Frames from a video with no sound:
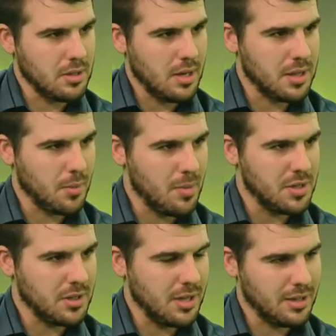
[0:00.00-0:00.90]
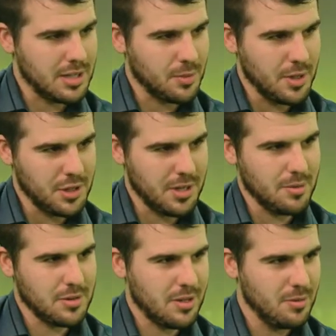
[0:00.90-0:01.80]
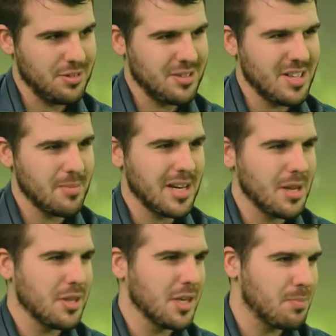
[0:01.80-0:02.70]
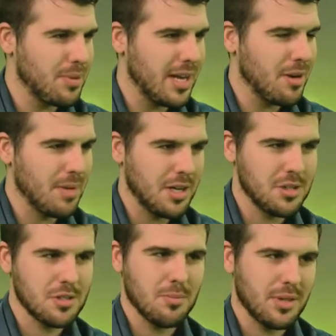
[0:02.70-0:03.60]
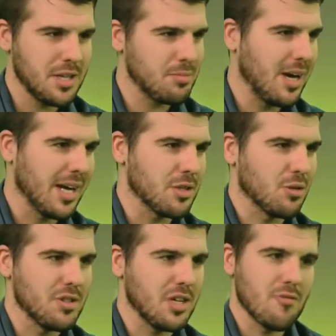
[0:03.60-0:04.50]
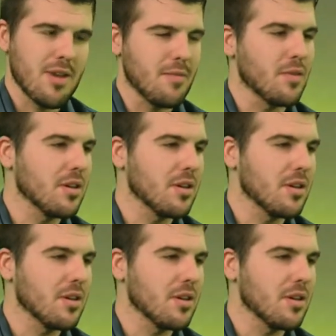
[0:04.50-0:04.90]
I think we mentioned that on last week's show. So do them kind of things play on managers and players' minds, or is it irrelevant?